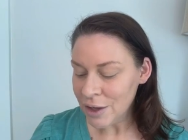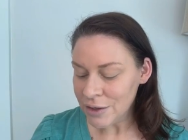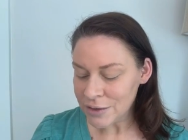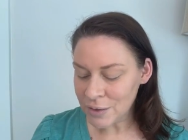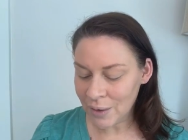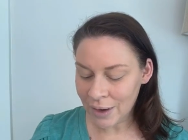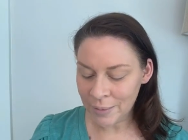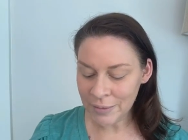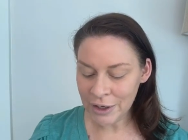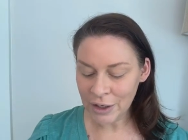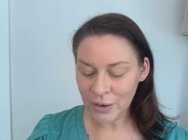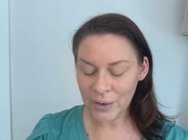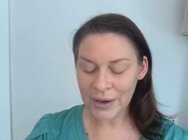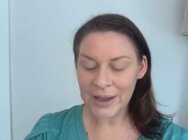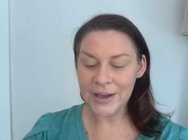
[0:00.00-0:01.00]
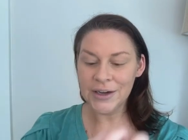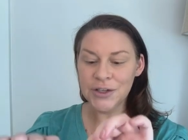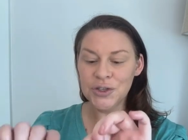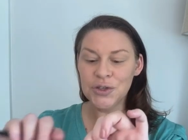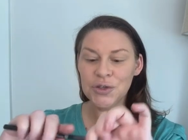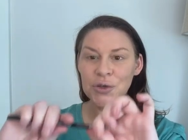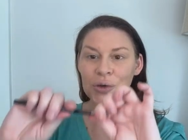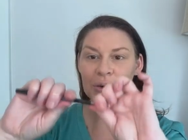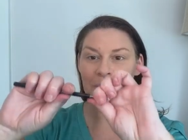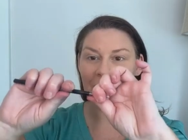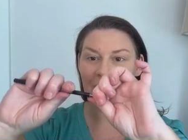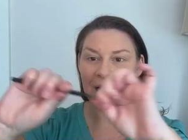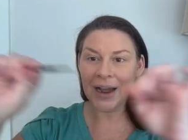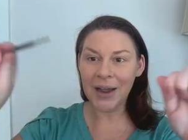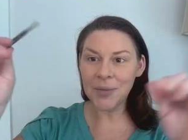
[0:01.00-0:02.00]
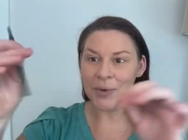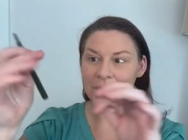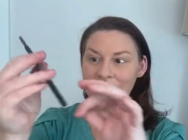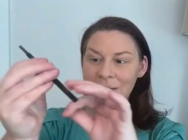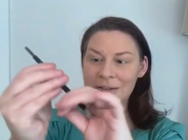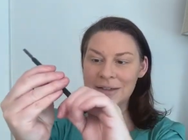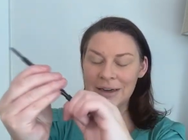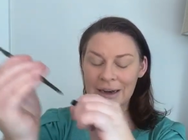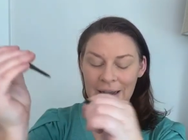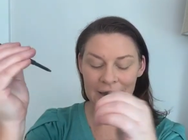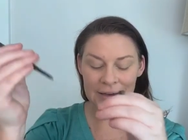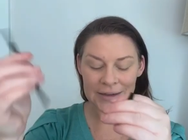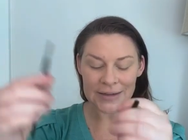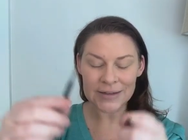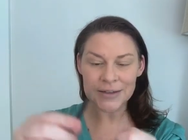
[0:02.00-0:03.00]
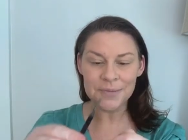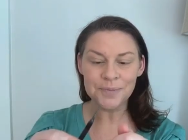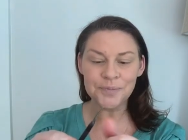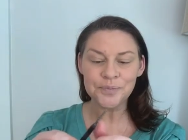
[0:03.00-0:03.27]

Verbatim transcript: So I'm going to go ahead and do my eyebrows next.